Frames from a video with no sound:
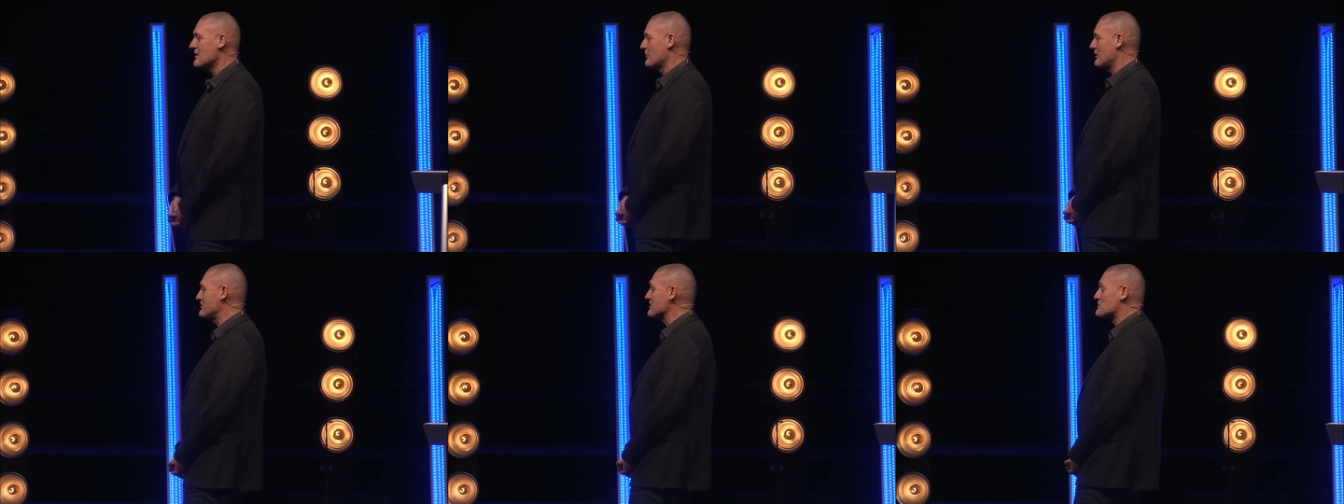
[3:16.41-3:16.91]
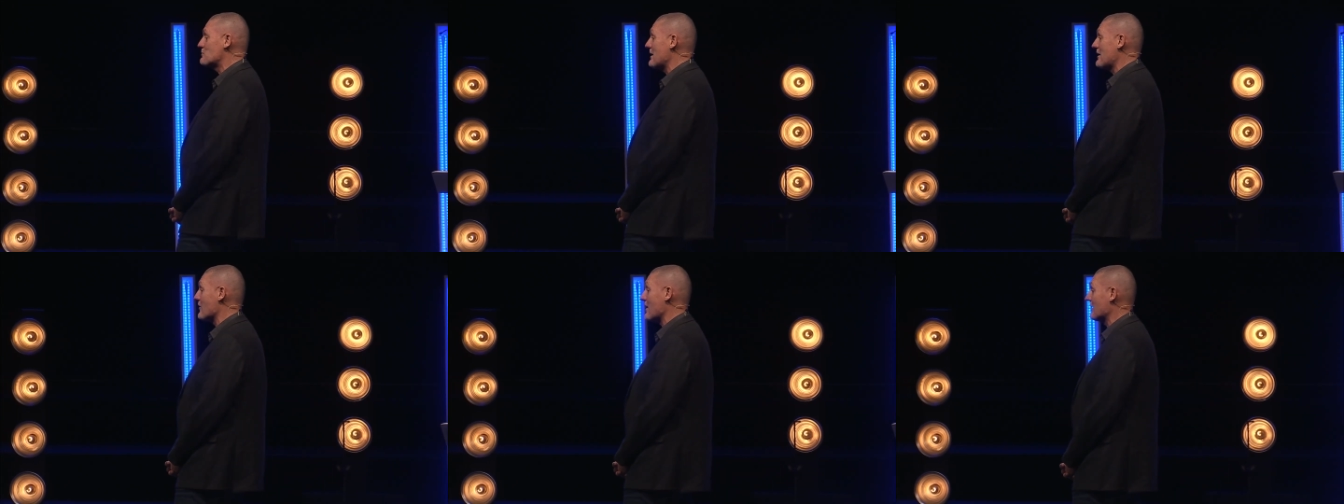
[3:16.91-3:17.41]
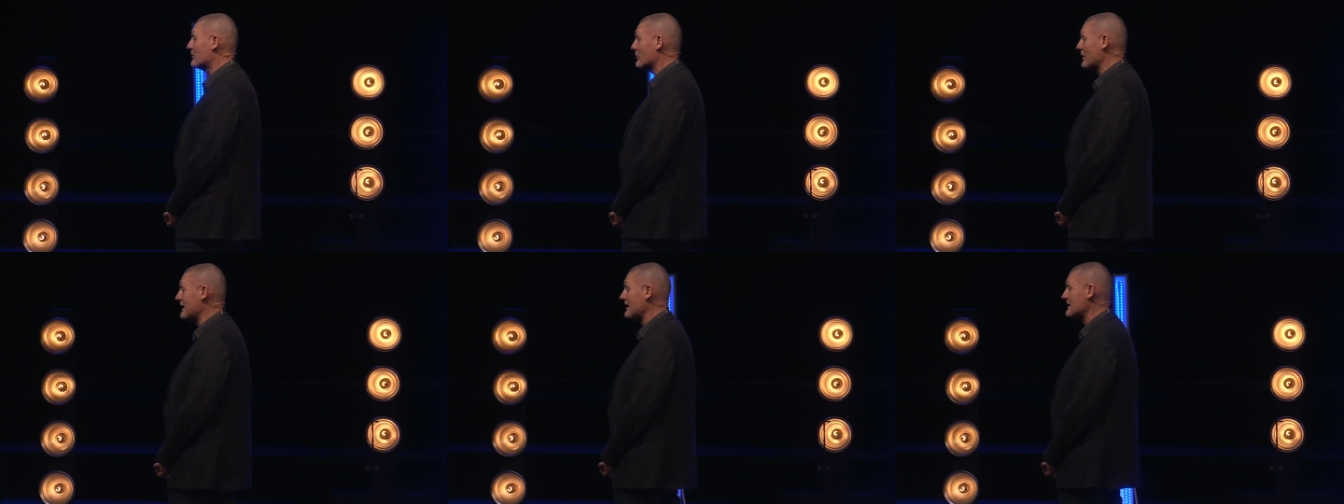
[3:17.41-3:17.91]
we're just better at
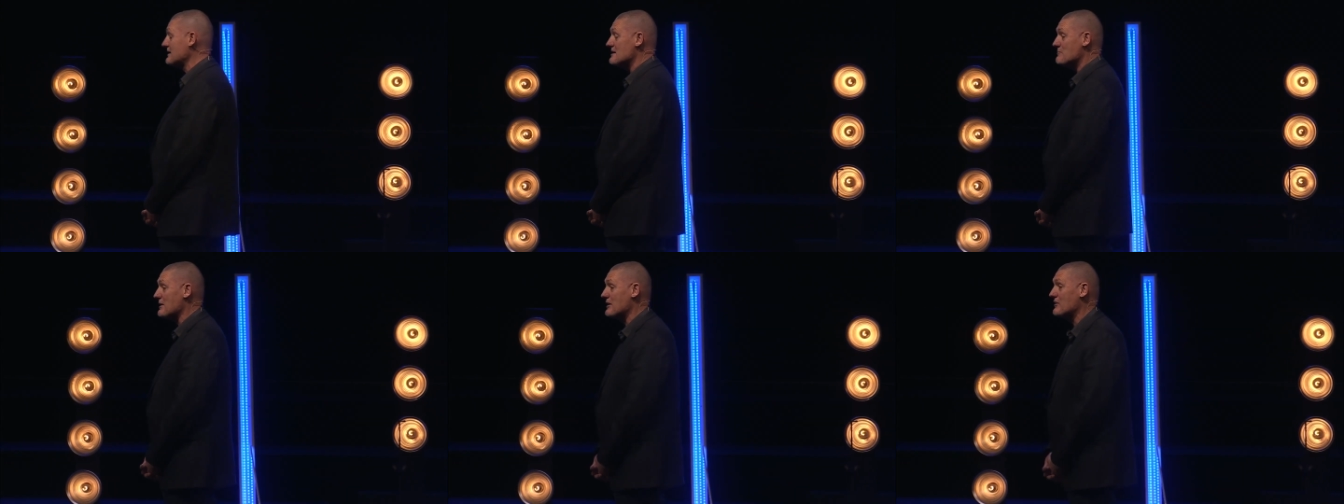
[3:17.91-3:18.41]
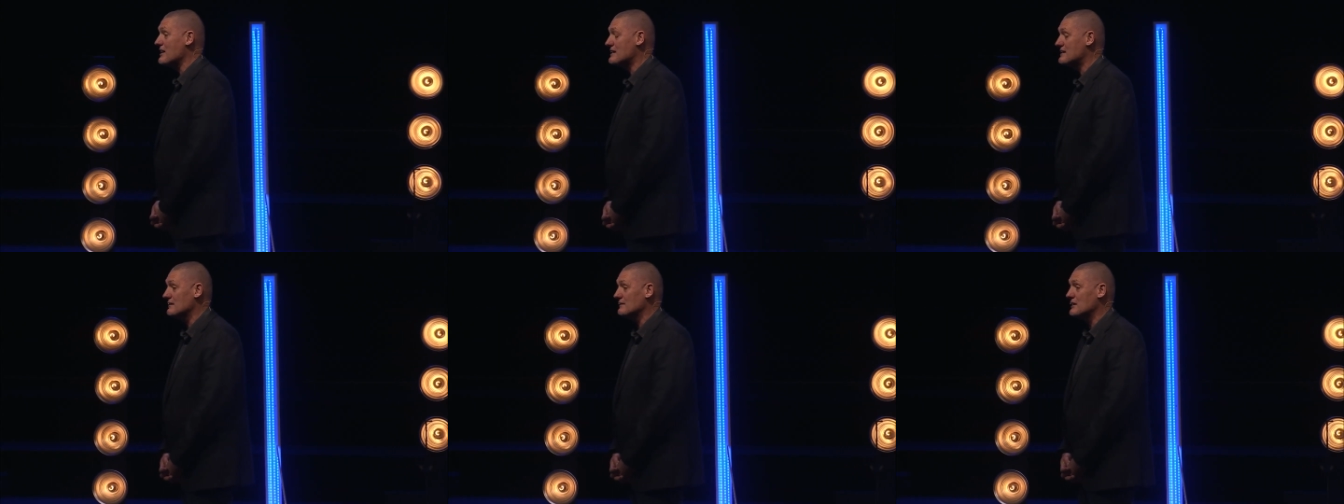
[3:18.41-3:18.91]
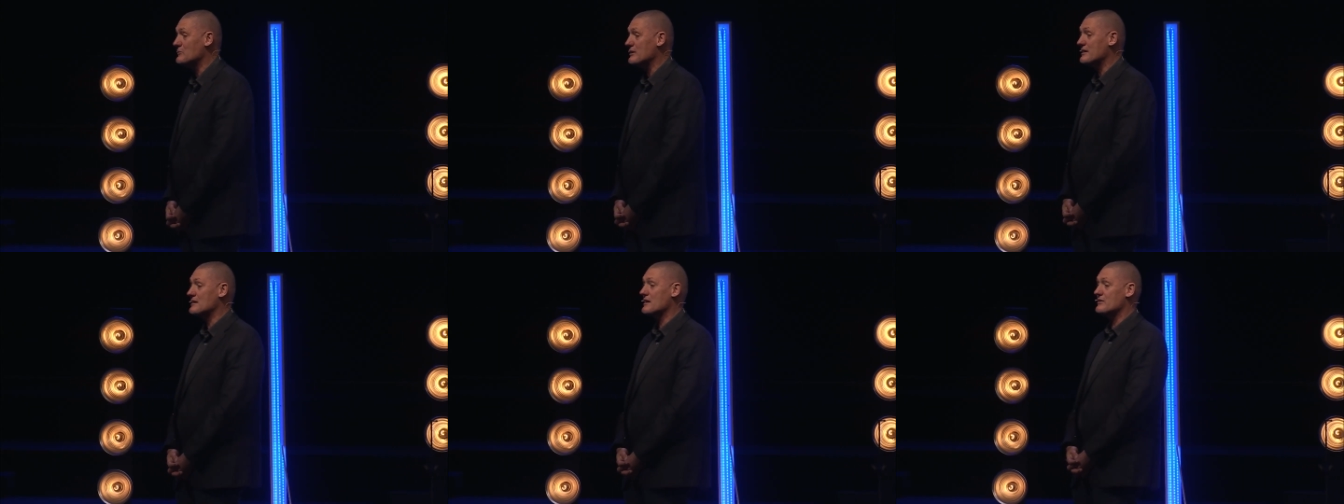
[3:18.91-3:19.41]
greed, better at killing
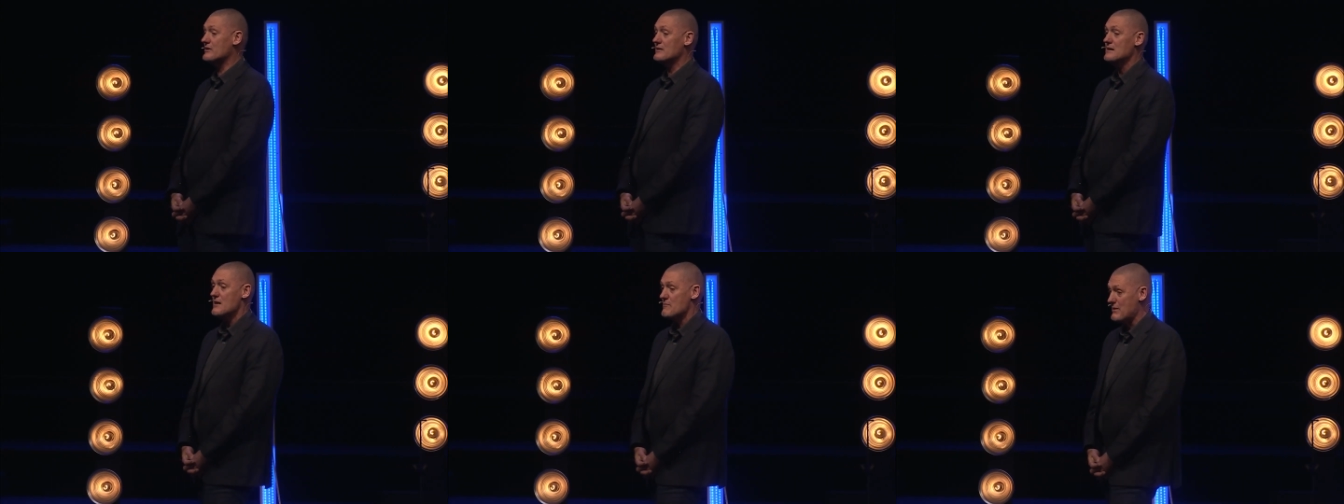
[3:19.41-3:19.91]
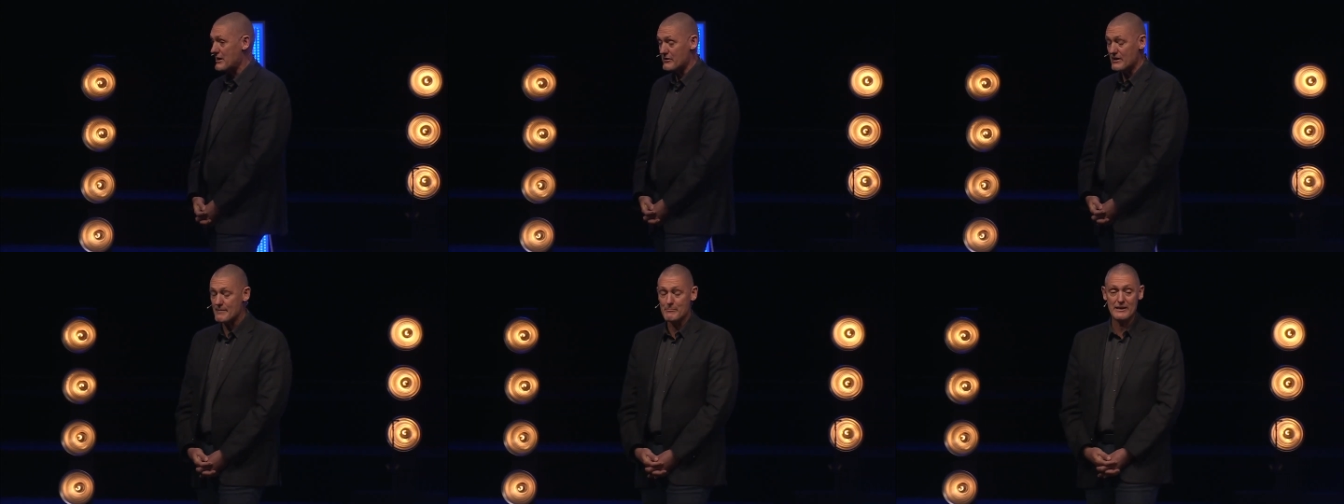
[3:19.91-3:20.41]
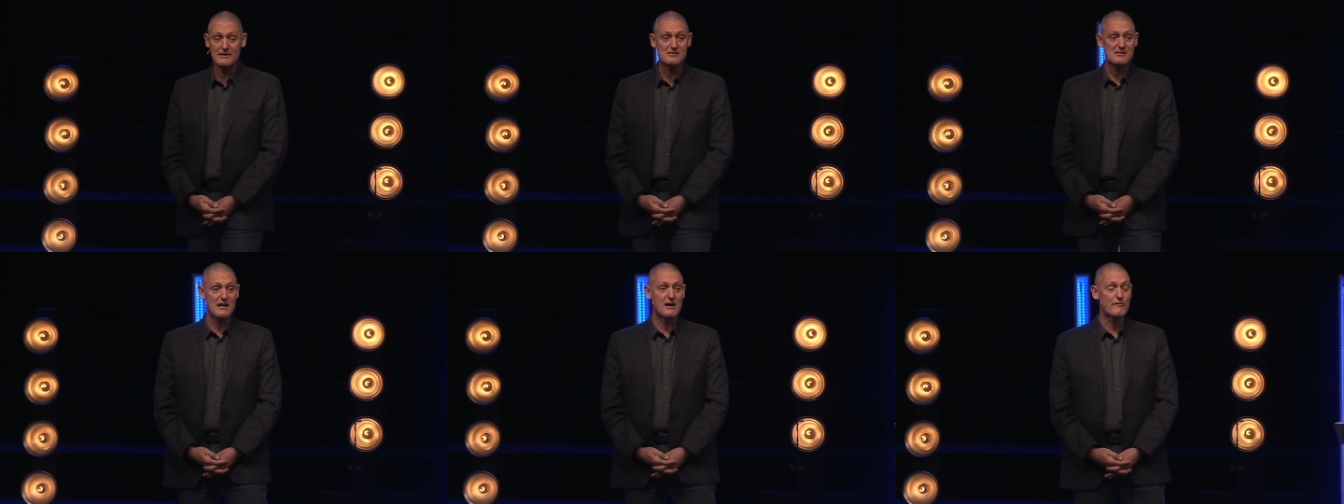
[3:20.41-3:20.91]
one another, better at being
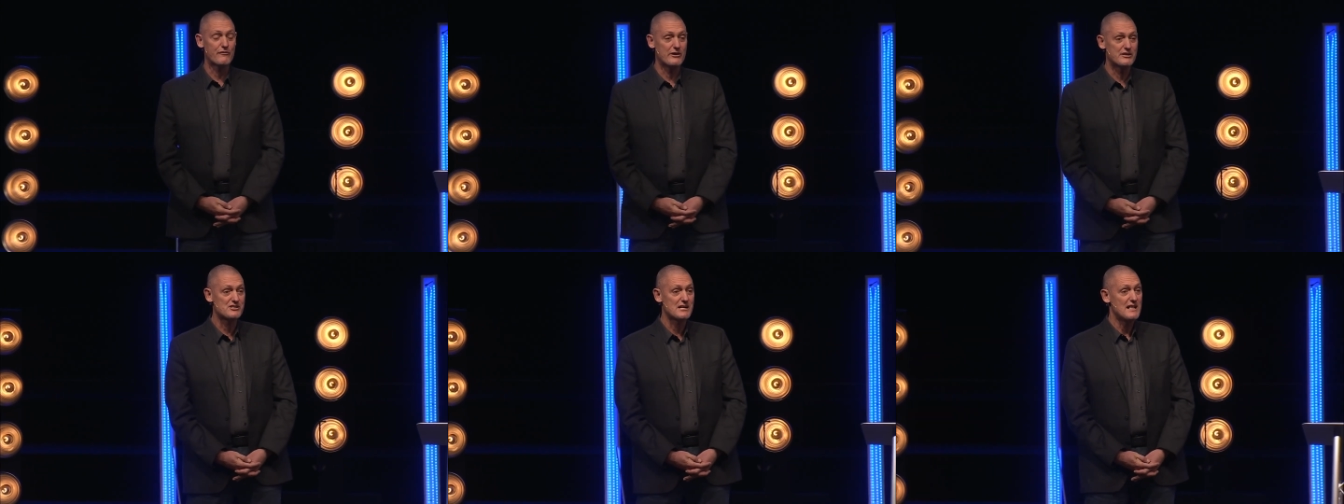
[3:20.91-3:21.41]
selfish,